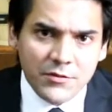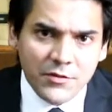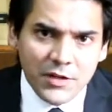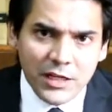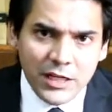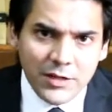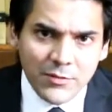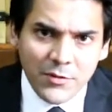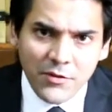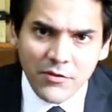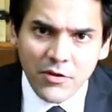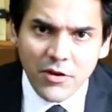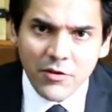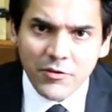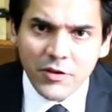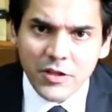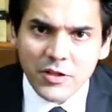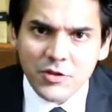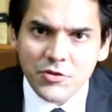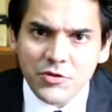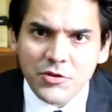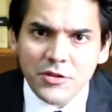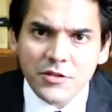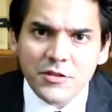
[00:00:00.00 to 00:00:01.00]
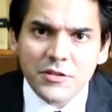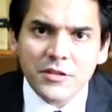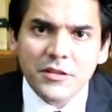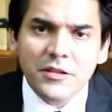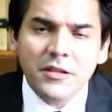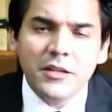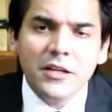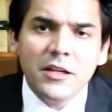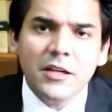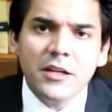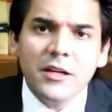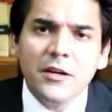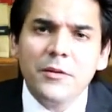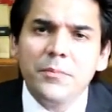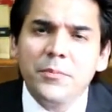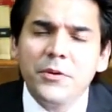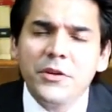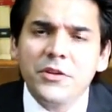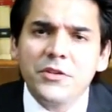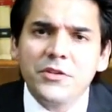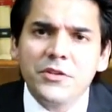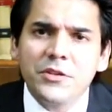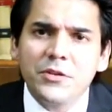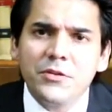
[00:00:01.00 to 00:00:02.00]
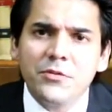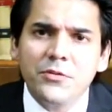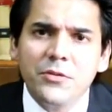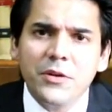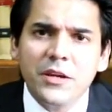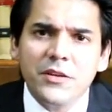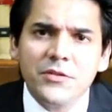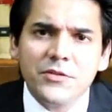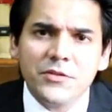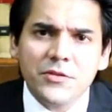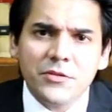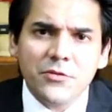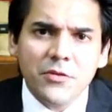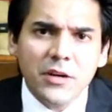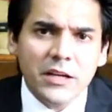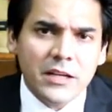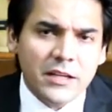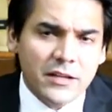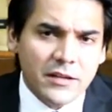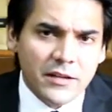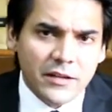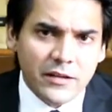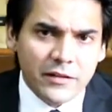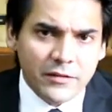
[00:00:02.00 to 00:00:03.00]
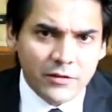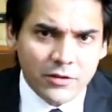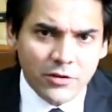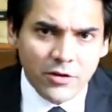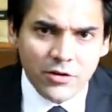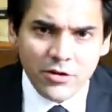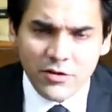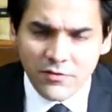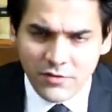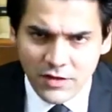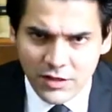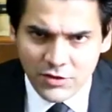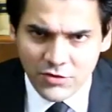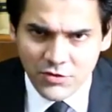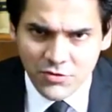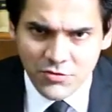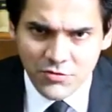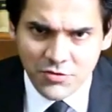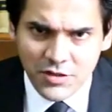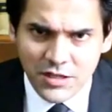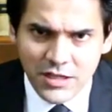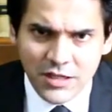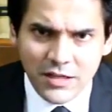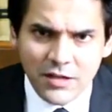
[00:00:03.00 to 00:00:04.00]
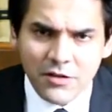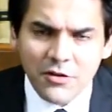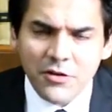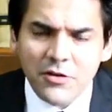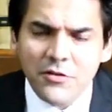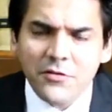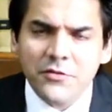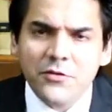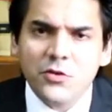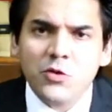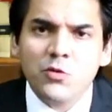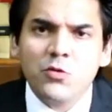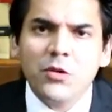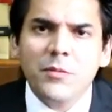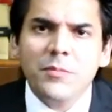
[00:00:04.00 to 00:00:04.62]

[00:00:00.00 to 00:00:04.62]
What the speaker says: And William of Orange is a person who has quite a lot of history, a lot of